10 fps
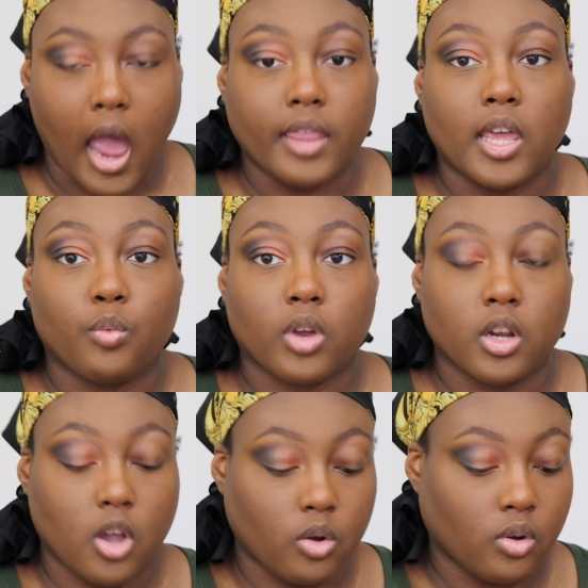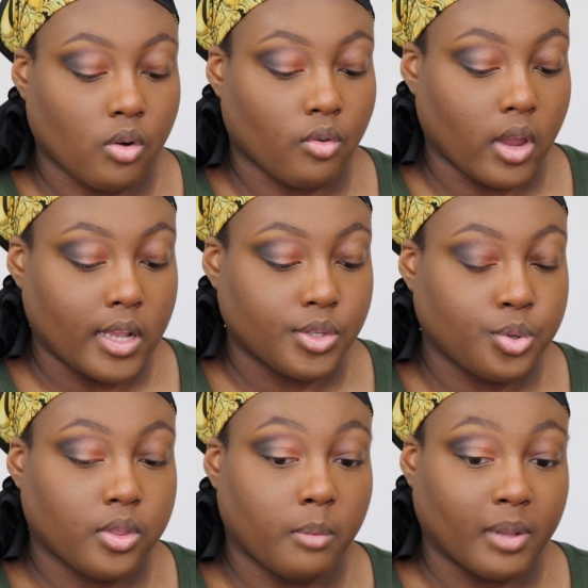and then we're gonna go
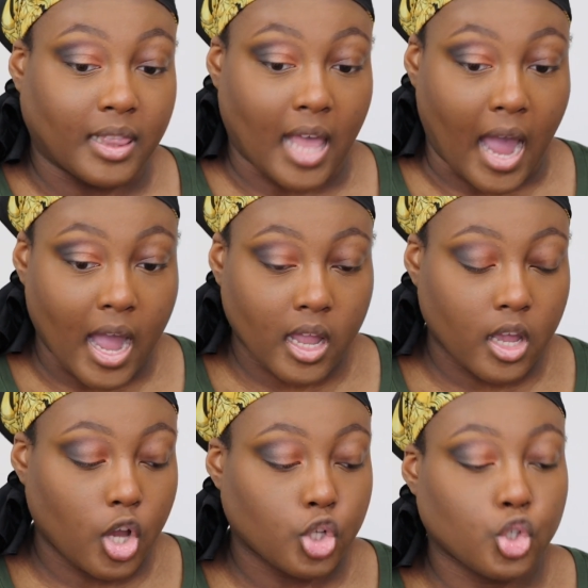into the black,